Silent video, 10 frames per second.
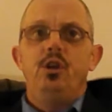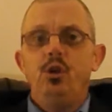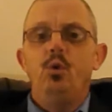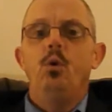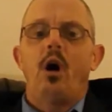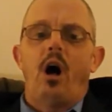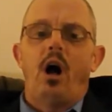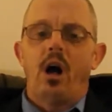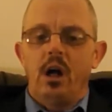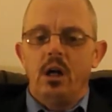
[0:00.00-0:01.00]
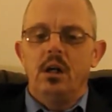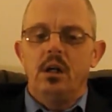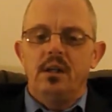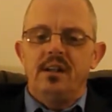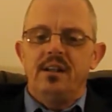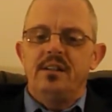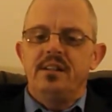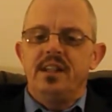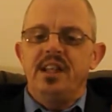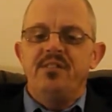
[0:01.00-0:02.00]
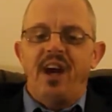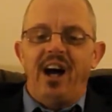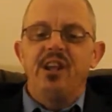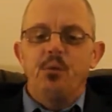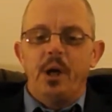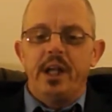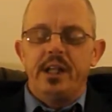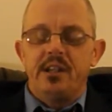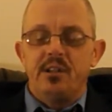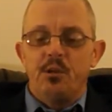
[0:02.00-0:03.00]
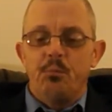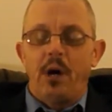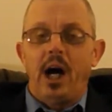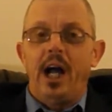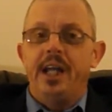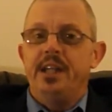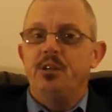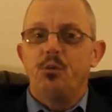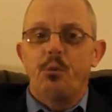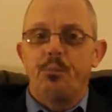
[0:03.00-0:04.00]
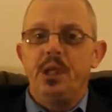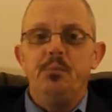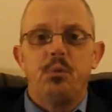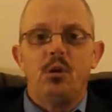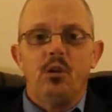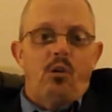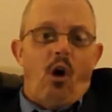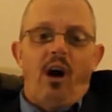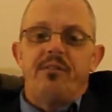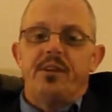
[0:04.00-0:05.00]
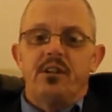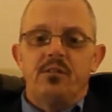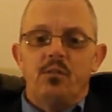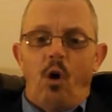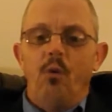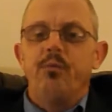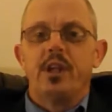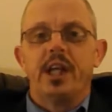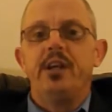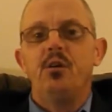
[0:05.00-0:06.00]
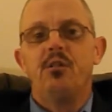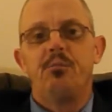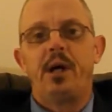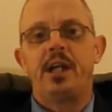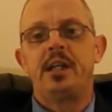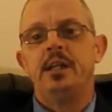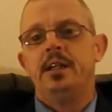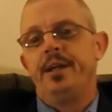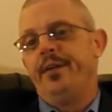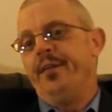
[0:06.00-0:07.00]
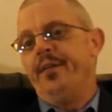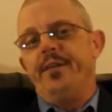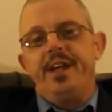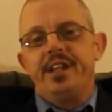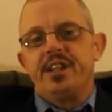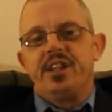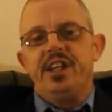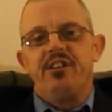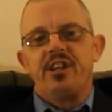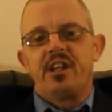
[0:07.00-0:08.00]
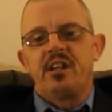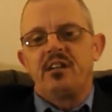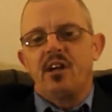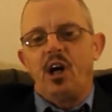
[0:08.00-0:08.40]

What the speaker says: you are evaluated by people often, hopefully, who have been in the teaching